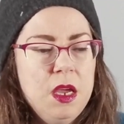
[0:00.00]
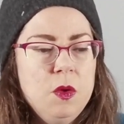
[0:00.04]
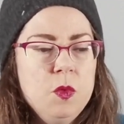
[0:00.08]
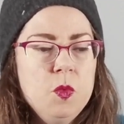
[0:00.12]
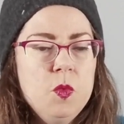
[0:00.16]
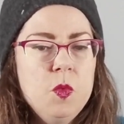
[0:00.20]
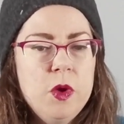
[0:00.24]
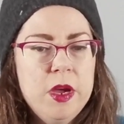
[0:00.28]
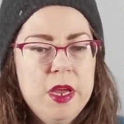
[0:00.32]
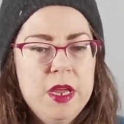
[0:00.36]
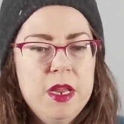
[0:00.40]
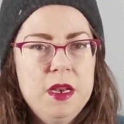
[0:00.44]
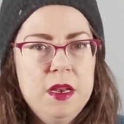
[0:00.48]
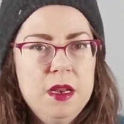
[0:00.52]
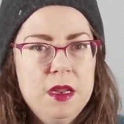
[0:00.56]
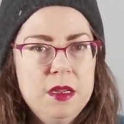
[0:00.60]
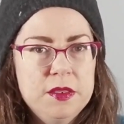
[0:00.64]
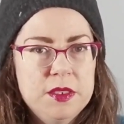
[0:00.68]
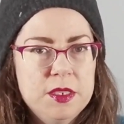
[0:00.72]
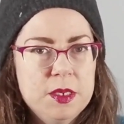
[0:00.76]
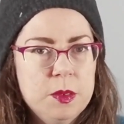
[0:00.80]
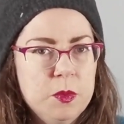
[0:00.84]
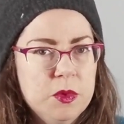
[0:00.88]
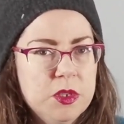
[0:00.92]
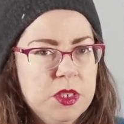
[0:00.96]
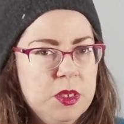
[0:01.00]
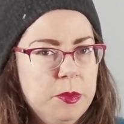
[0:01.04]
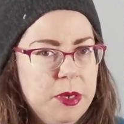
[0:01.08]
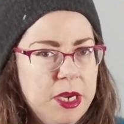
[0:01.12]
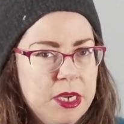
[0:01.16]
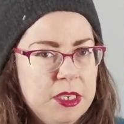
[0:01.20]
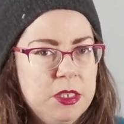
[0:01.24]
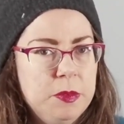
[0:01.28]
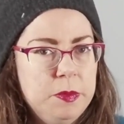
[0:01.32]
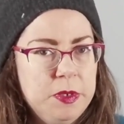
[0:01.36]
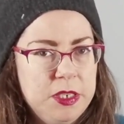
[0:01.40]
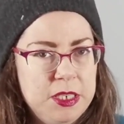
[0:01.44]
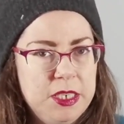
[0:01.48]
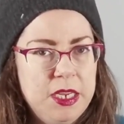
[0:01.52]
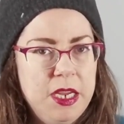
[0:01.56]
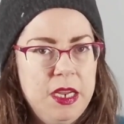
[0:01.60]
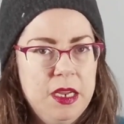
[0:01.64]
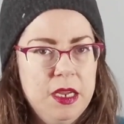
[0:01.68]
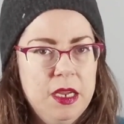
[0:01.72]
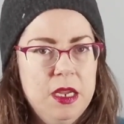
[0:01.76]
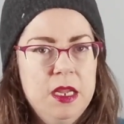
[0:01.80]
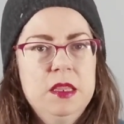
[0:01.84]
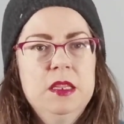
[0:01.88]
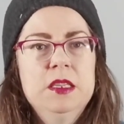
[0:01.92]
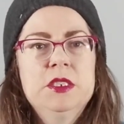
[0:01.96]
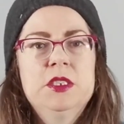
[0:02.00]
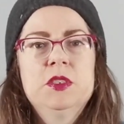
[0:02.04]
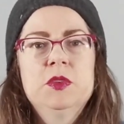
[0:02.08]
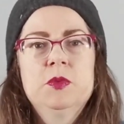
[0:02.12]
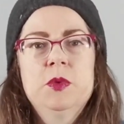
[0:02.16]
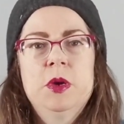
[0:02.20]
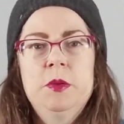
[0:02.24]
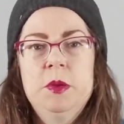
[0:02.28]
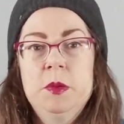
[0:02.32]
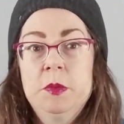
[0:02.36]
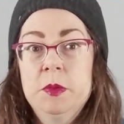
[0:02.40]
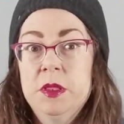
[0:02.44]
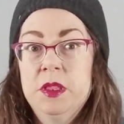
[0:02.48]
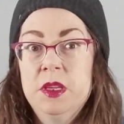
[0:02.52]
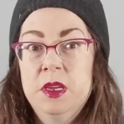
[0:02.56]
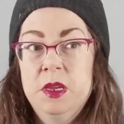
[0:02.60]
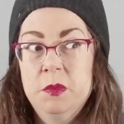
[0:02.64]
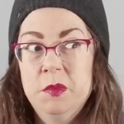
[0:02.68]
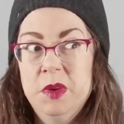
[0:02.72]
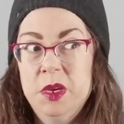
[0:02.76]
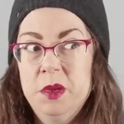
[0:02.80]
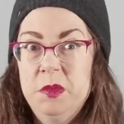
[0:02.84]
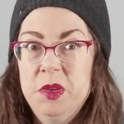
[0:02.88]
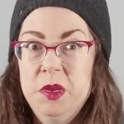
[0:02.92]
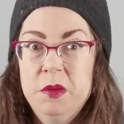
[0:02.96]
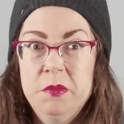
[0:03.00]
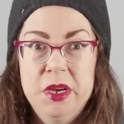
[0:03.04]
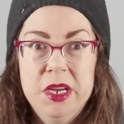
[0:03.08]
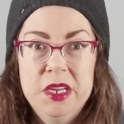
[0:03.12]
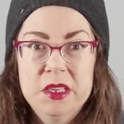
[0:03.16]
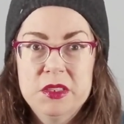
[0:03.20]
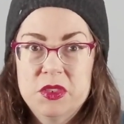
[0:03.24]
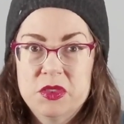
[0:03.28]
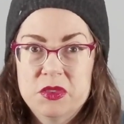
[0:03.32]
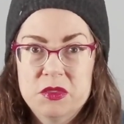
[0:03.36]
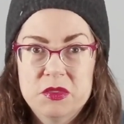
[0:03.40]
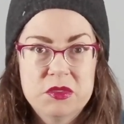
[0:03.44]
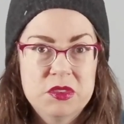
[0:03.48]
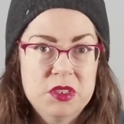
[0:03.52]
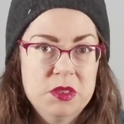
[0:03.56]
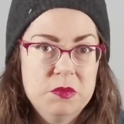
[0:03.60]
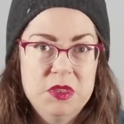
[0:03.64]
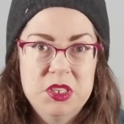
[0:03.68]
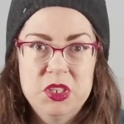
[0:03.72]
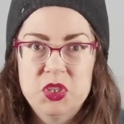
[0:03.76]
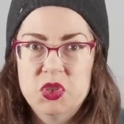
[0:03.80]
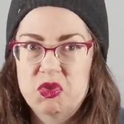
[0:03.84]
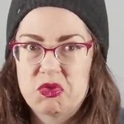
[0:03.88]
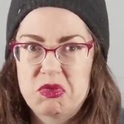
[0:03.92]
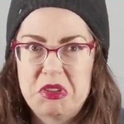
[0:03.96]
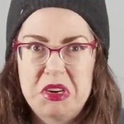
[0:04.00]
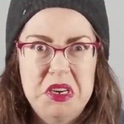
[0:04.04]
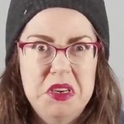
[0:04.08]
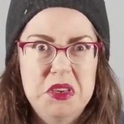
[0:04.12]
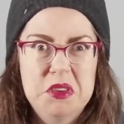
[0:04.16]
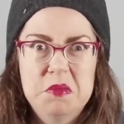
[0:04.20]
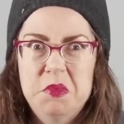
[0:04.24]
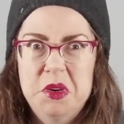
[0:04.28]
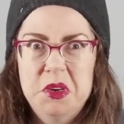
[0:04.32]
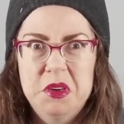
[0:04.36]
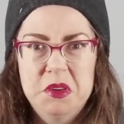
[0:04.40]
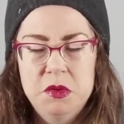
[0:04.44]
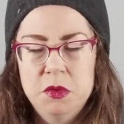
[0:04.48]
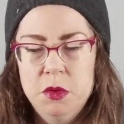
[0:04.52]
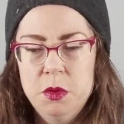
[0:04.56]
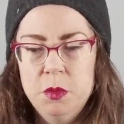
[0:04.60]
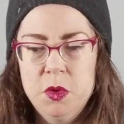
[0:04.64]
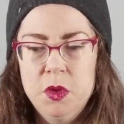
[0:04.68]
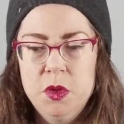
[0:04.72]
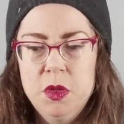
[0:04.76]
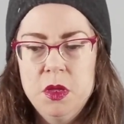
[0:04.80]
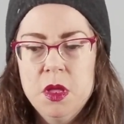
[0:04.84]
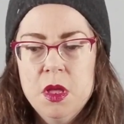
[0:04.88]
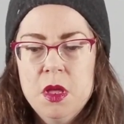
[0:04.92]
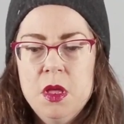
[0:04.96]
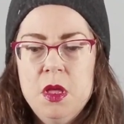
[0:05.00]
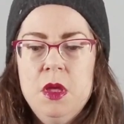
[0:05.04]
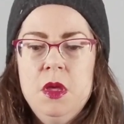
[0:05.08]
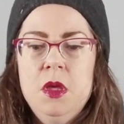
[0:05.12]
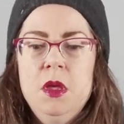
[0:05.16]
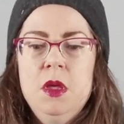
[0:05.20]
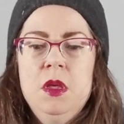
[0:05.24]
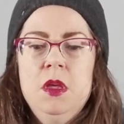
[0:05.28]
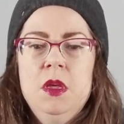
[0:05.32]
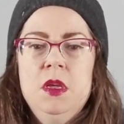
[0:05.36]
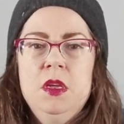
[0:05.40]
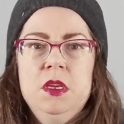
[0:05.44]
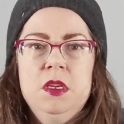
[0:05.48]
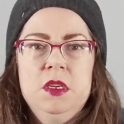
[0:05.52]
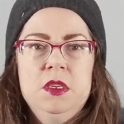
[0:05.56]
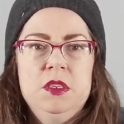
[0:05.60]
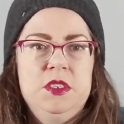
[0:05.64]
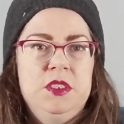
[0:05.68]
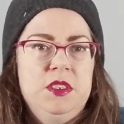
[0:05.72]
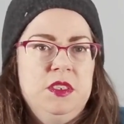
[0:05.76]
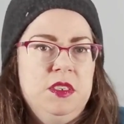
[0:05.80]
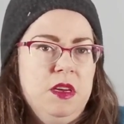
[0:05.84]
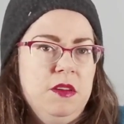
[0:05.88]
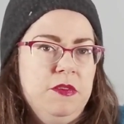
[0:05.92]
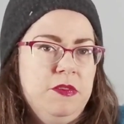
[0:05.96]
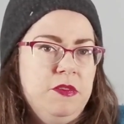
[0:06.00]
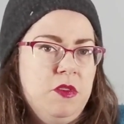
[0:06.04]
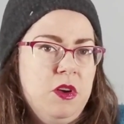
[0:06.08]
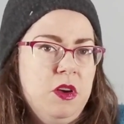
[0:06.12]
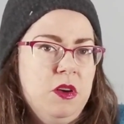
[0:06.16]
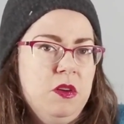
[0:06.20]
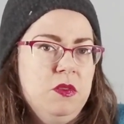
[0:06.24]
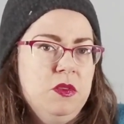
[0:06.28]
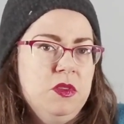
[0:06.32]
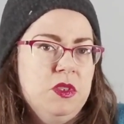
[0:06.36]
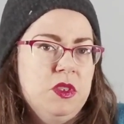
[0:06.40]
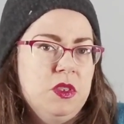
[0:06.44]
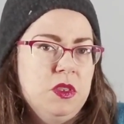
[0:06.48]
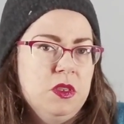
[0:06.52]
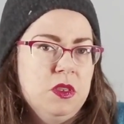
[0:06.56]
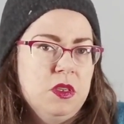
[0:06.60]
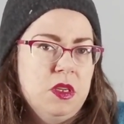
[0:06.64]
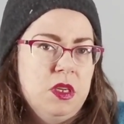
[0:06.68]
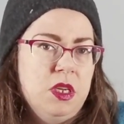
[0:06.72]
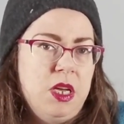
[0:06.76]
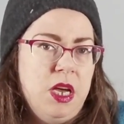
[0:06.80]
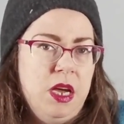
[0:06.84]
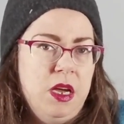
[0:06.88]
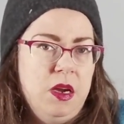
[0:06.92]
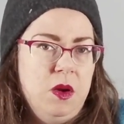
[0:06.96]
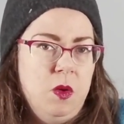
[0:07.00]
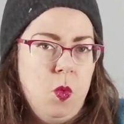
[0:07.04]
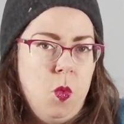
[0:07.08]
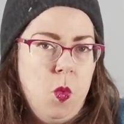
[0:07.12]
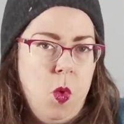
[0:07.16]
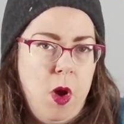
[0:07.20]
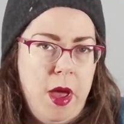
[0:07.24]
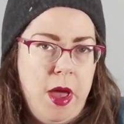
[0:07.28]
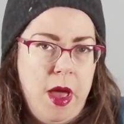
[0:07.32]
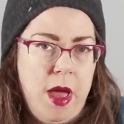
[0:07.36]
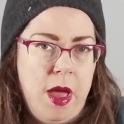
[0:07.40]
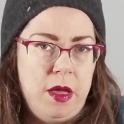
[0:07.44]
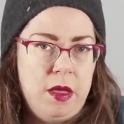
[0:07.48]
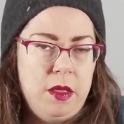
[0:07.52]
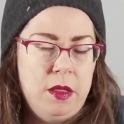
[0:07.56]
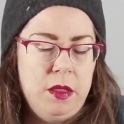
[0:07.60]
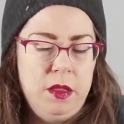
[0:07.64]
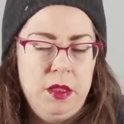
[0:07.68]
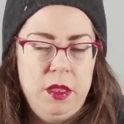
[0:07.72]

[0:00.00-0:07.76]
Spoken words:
And when someone's about to be taken, this is why people think it might be a monster or something strange and paranormal, stuff goes kind of whack.